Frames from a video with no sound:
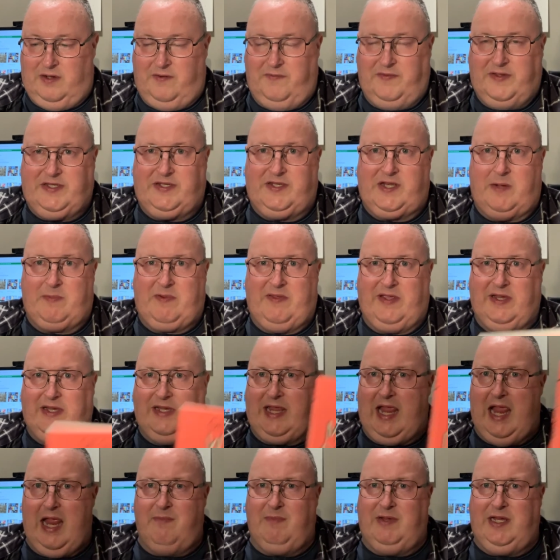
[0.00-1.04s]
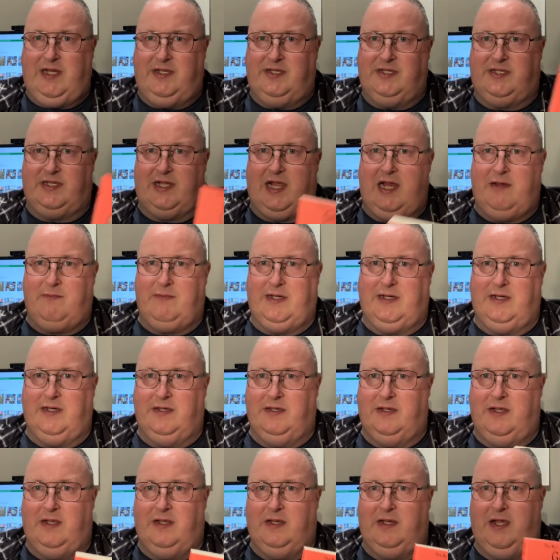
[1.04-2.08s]
This type of thing can be entertaining
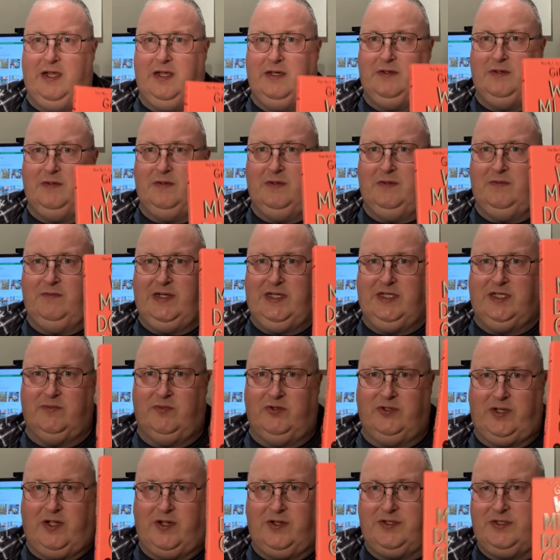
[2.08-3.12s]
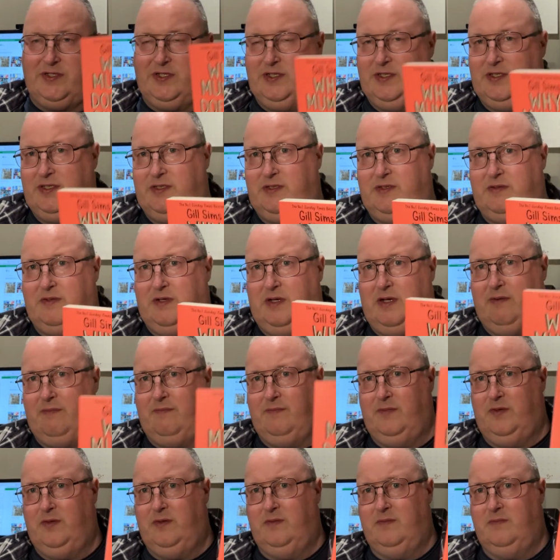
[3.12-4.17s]
in reasonable doses. I
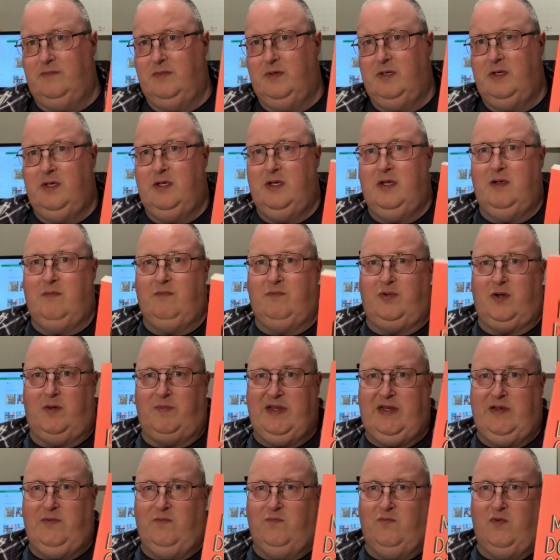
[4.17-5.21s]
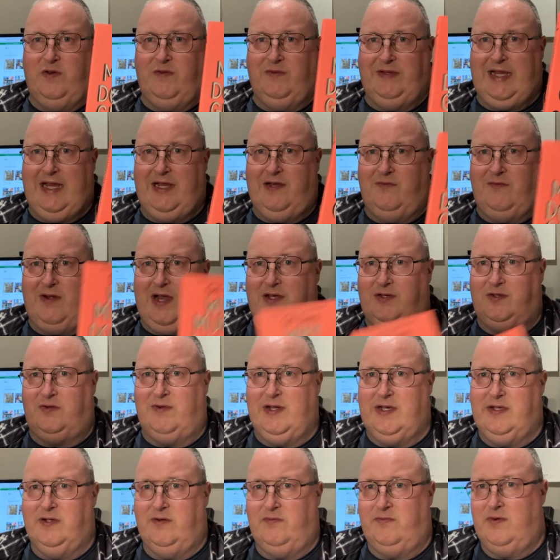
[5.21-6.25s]
probably wouldn't get around to
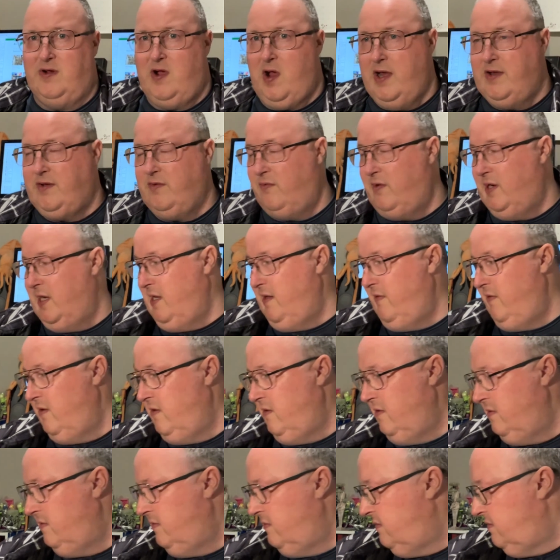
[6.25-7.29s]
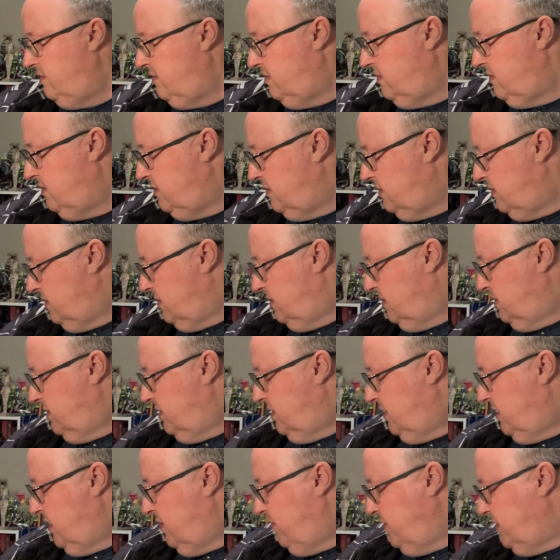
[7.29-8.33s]
reading it right away though. And
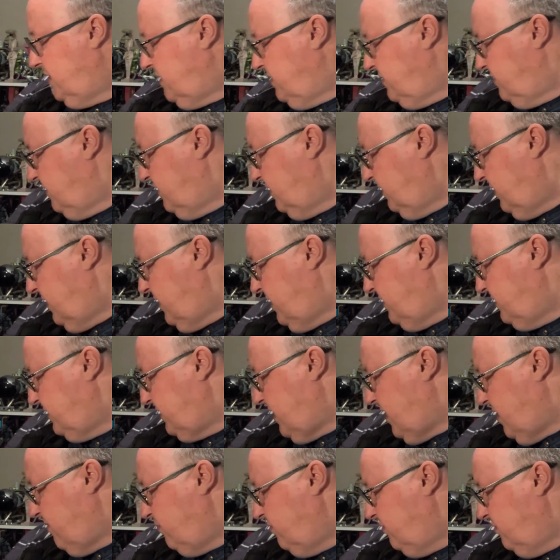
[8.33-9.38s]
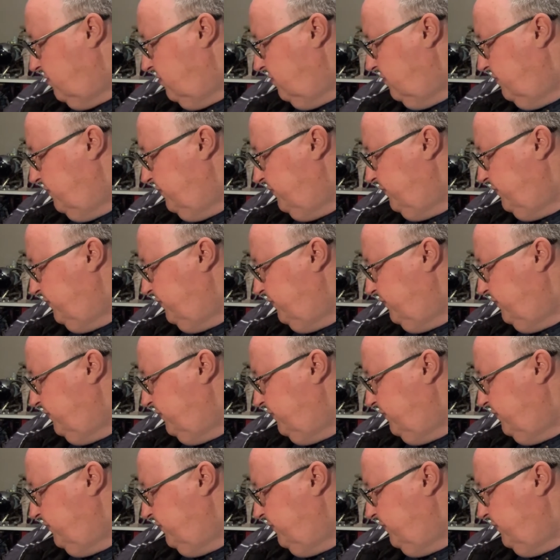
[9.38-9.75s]
now we're down to the last couple.